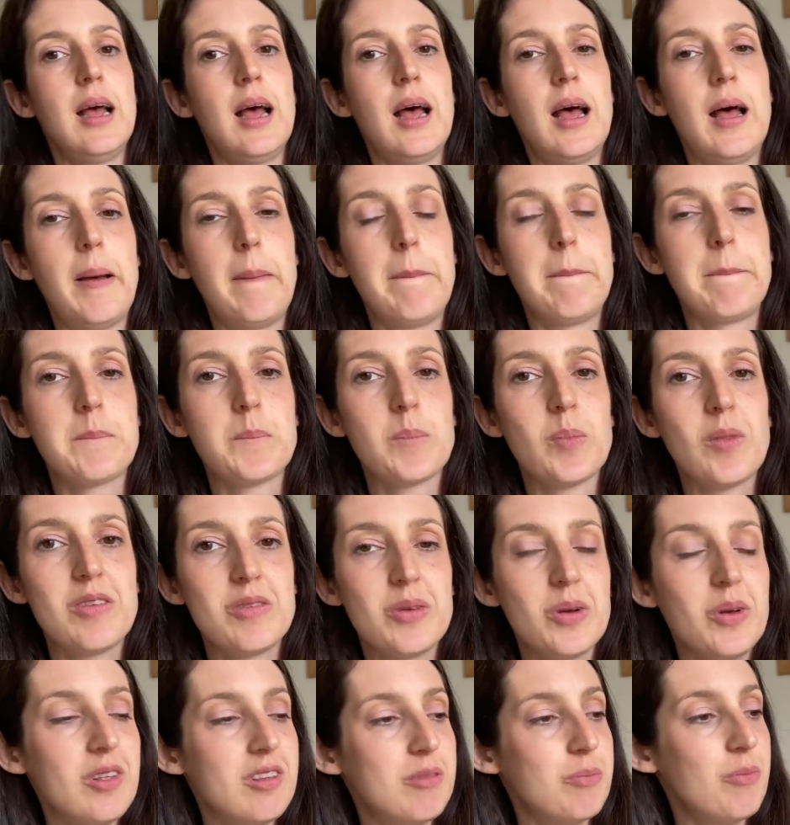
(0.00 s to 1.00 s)
um,
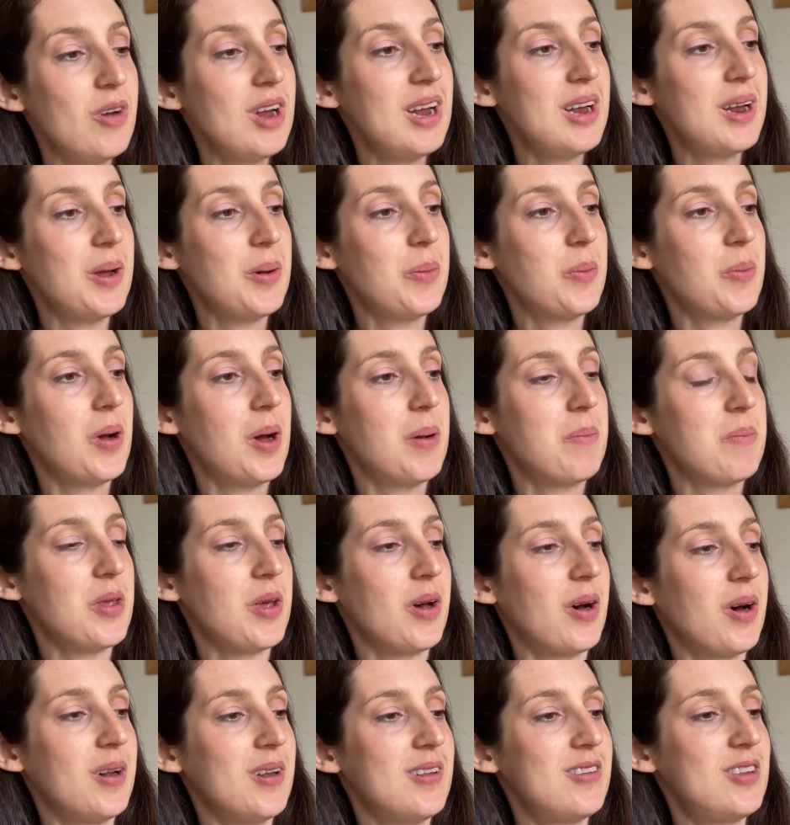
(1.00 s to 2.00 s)
so I've got this merino um,
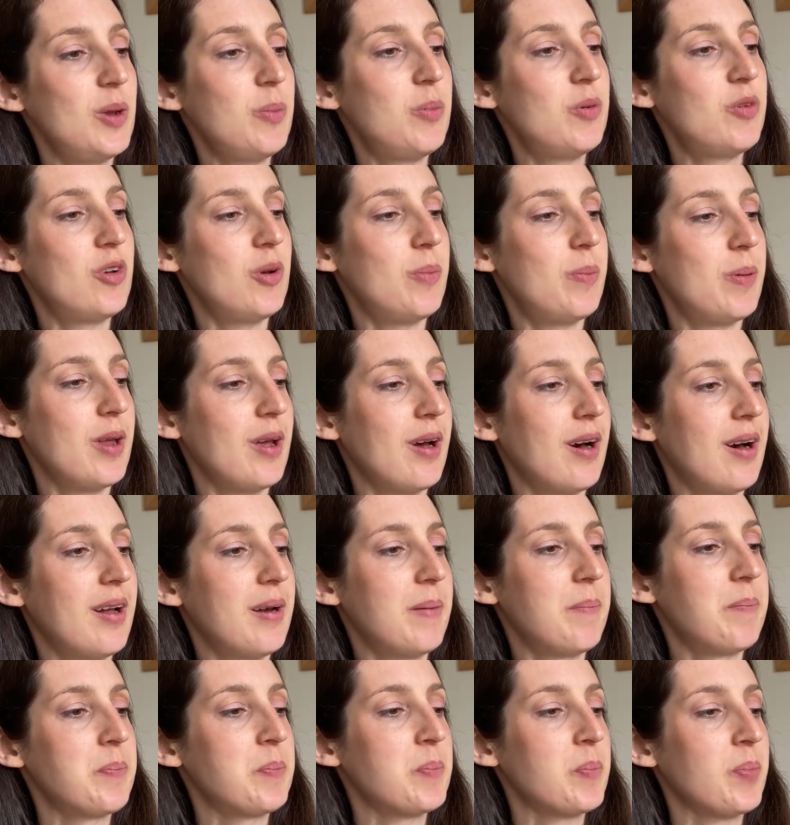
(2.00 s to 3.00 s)
yarn Super Trouper
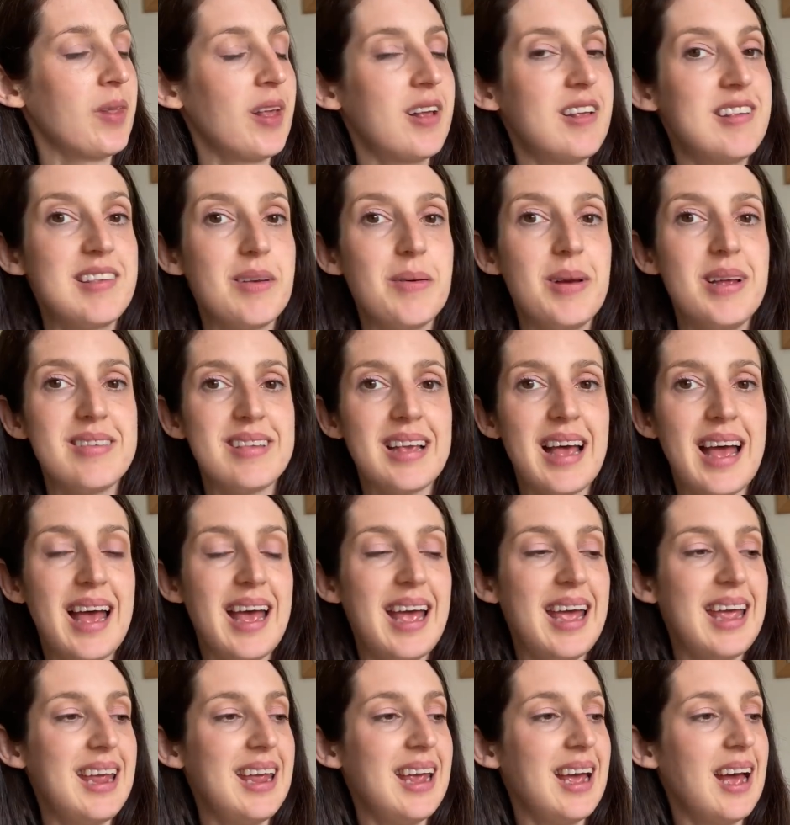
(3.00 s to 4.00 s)
yarn so it's
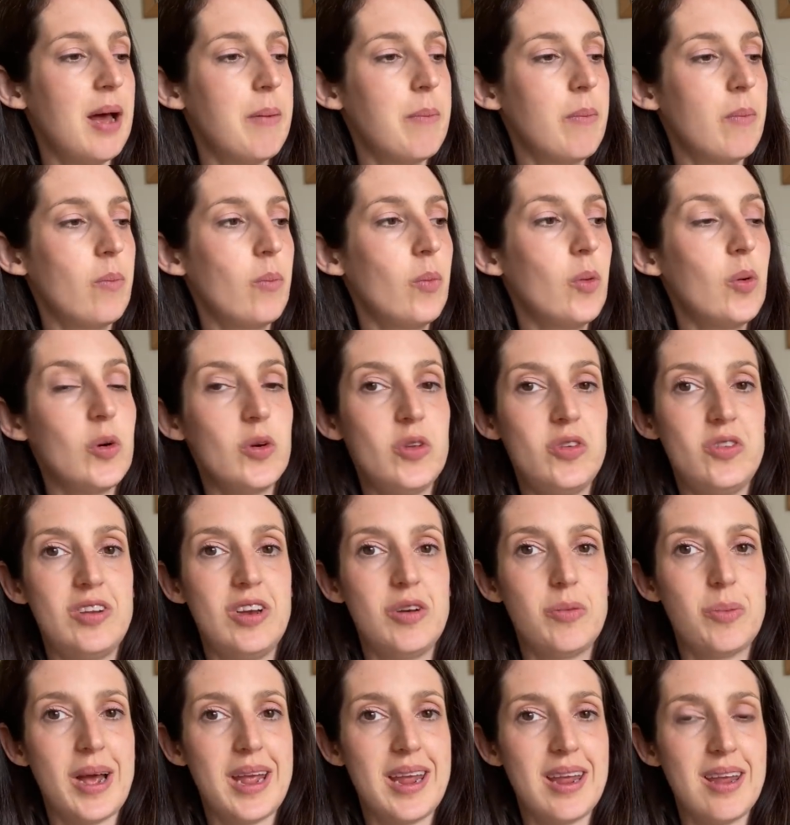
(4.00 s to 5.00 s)
a um,
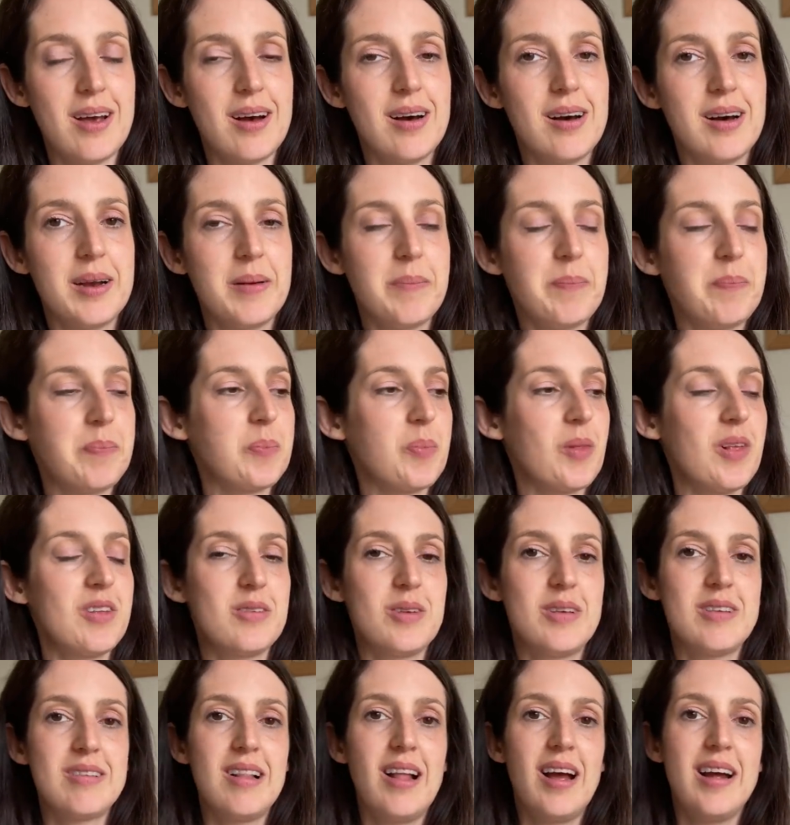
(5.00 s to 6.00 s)
worsted weight yarn
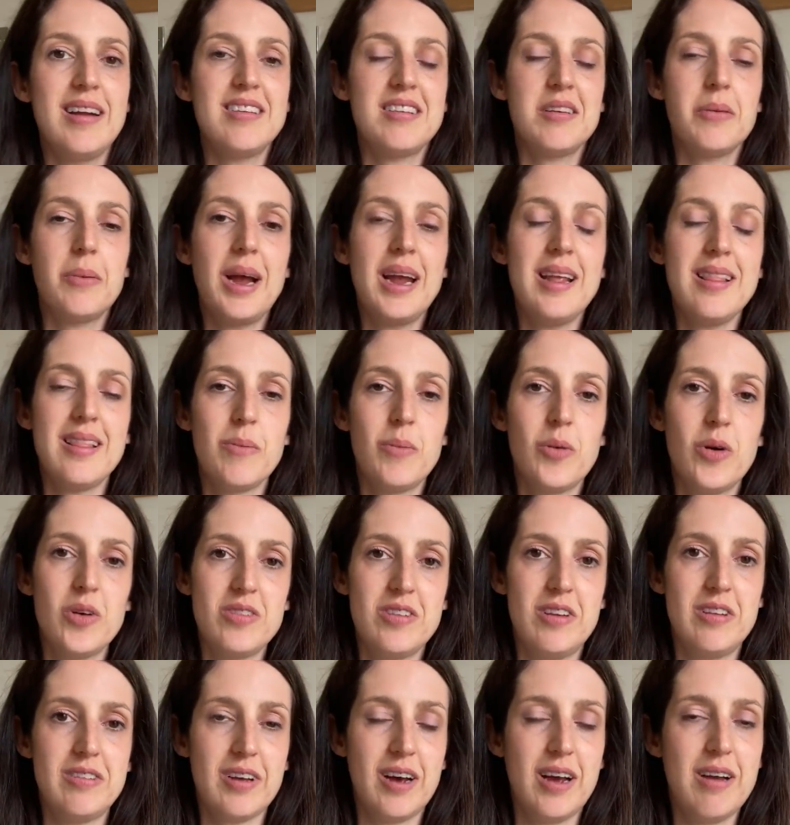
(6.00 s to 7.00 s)
so it's lighter weight than
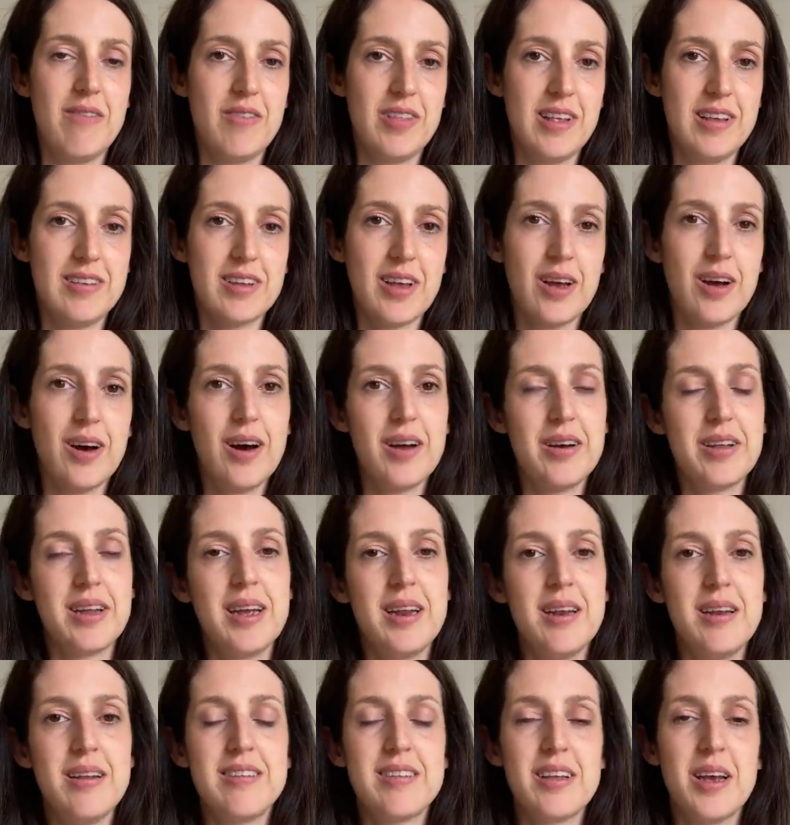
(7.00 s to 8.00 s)
what's designed for this
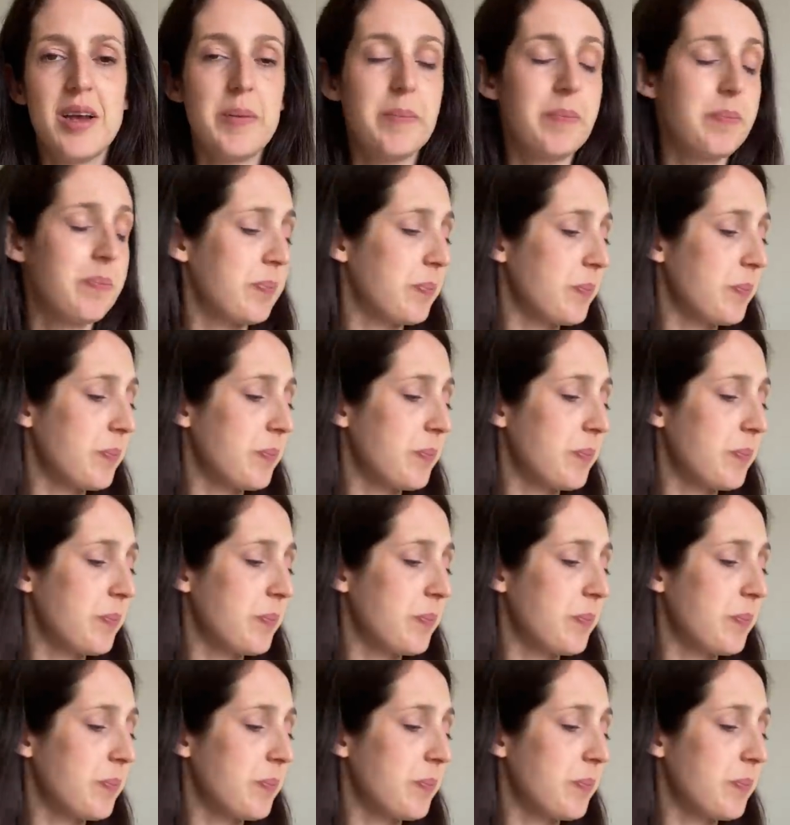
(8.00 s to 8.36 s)
cardigan so